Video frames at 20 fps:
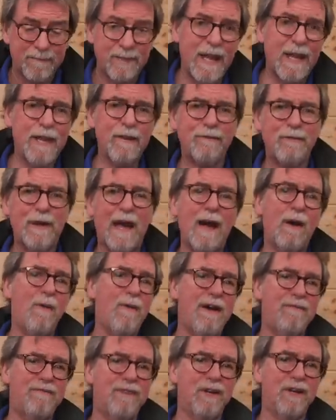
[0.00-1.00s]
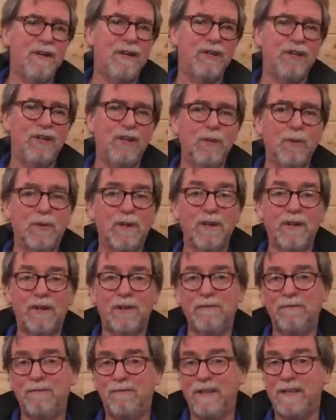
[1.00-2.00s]
If, however, you can
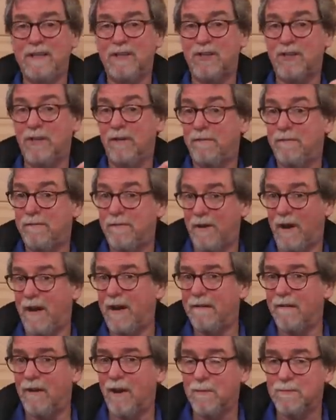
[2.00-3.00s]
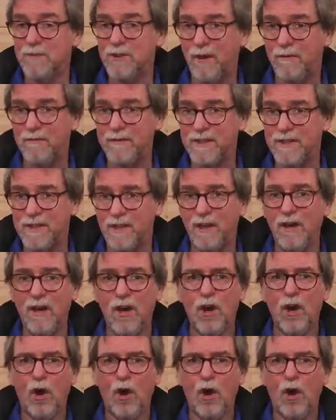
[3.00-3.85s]
convince your firearms officer